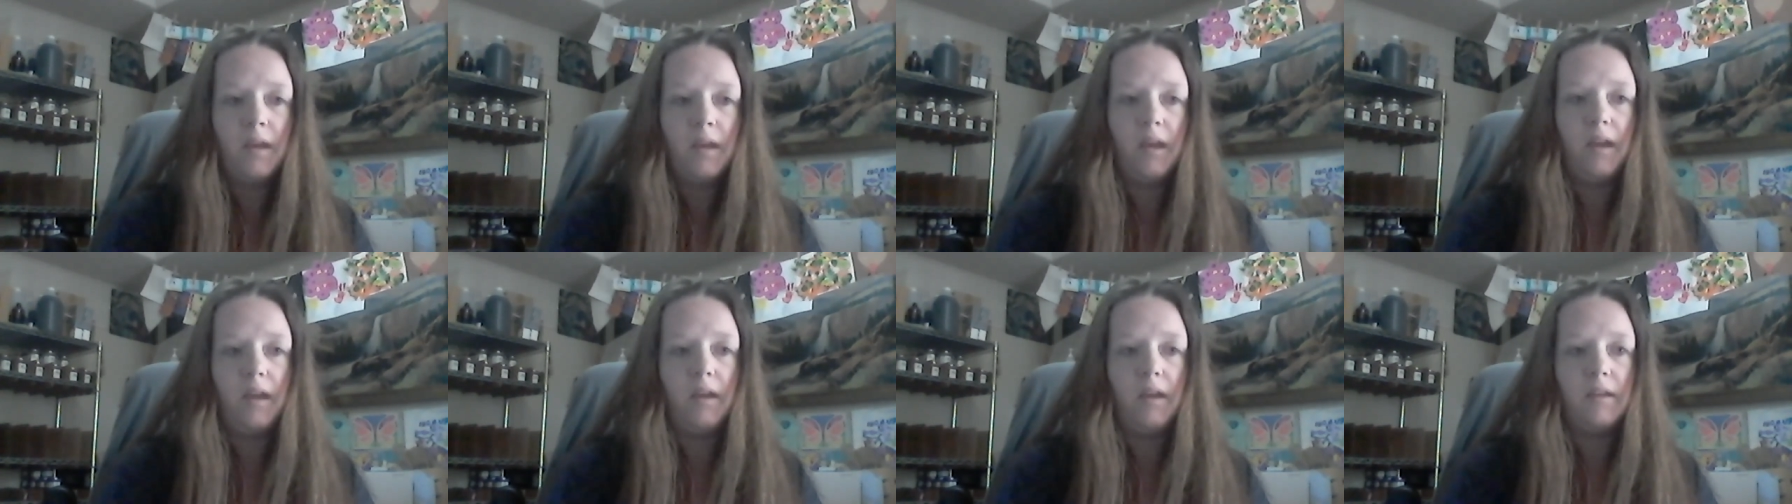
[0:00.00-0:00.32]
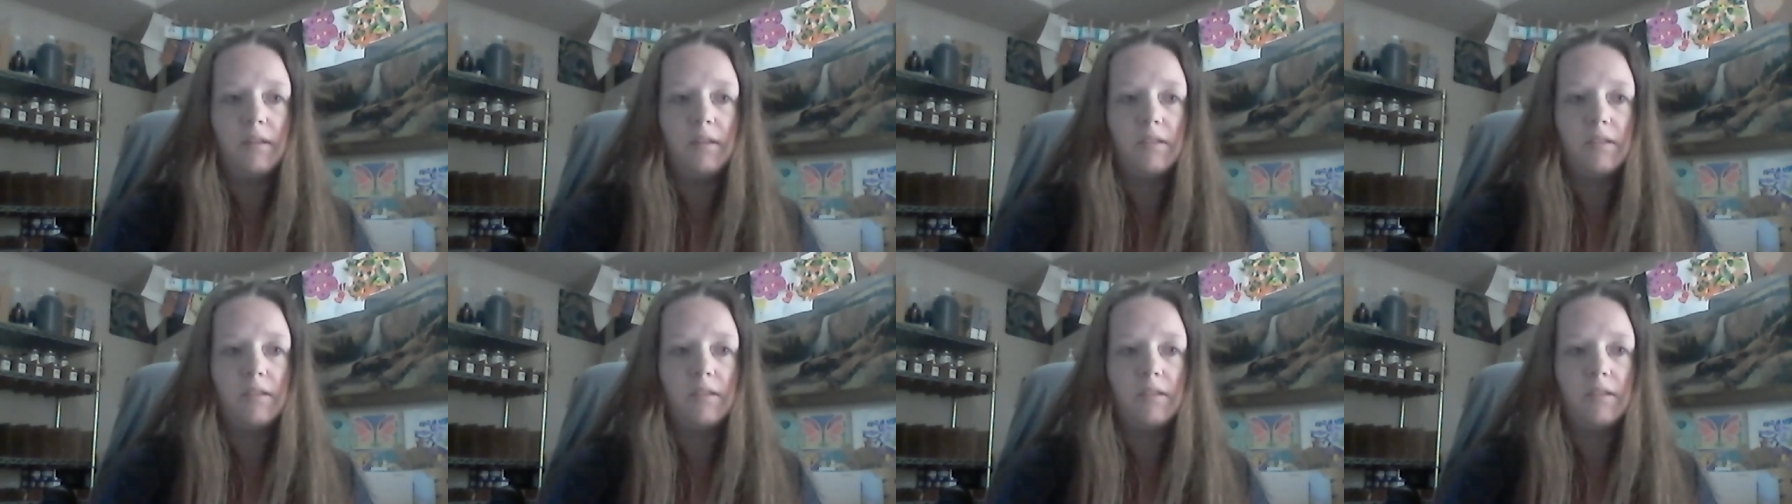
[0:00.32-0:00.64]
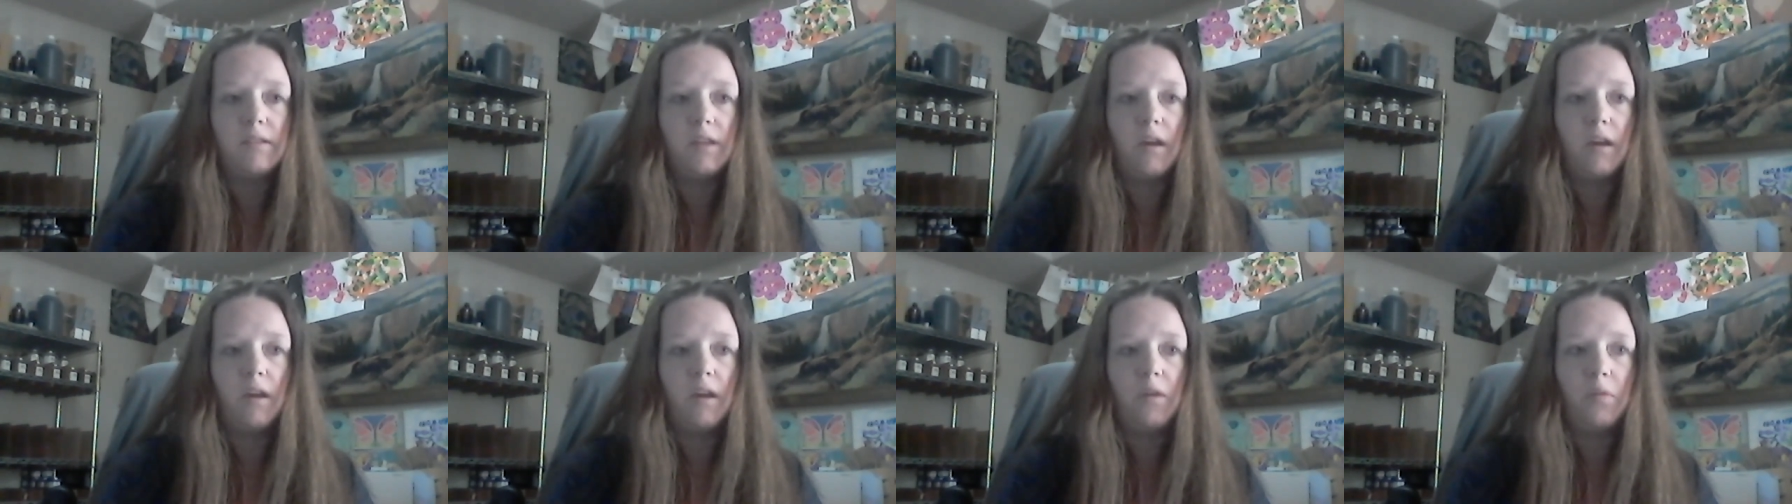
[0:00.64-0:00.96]

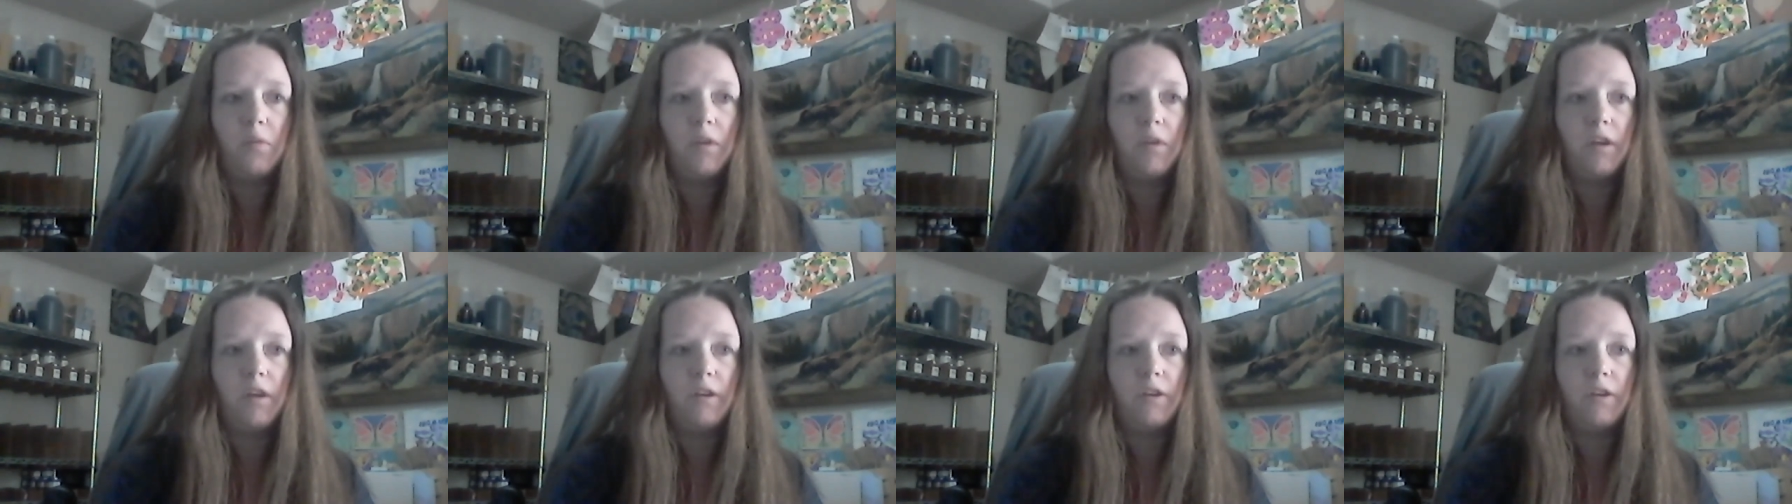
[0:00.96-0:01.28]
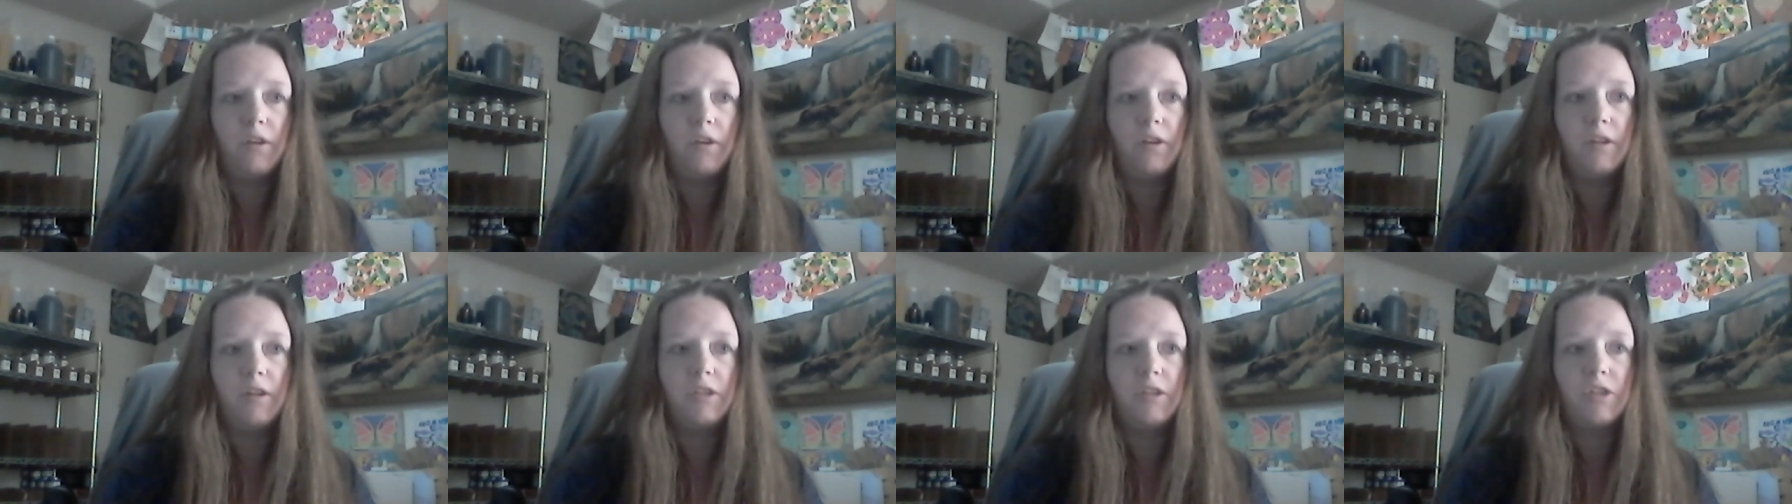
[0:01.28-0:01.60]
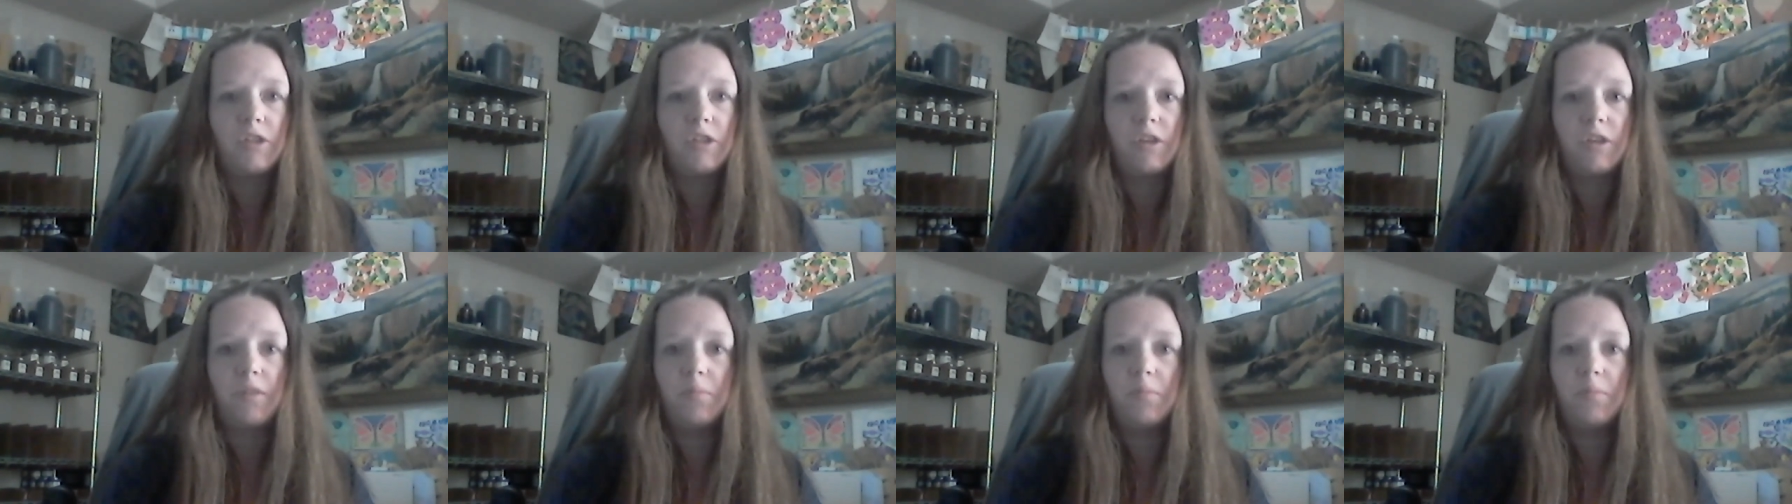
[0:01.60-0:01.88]
And uh, we encourage